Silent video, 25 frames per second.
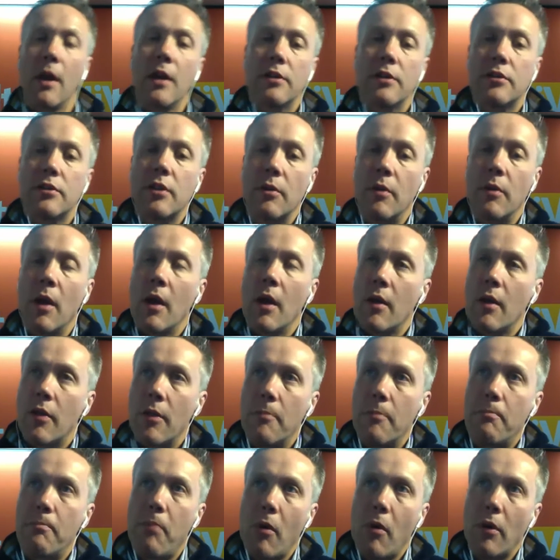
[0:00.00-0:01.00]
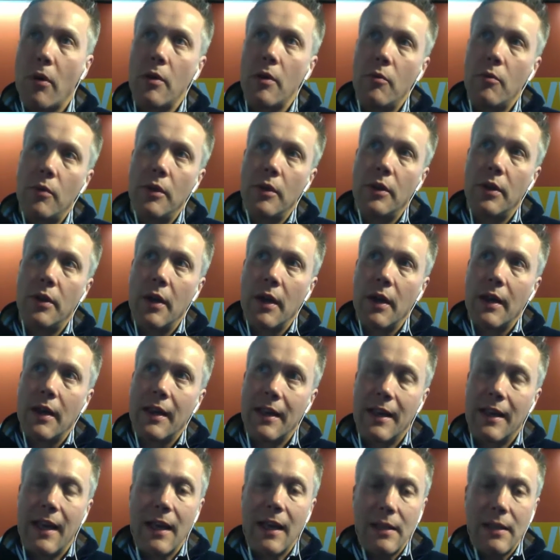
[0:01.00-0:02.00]
So the body would
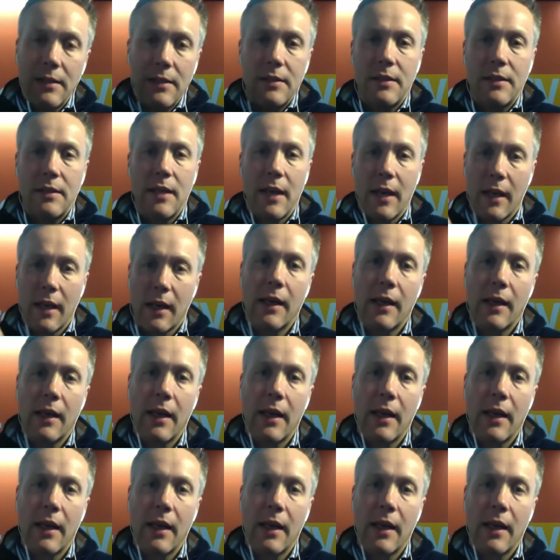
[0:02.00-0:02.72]
get a tick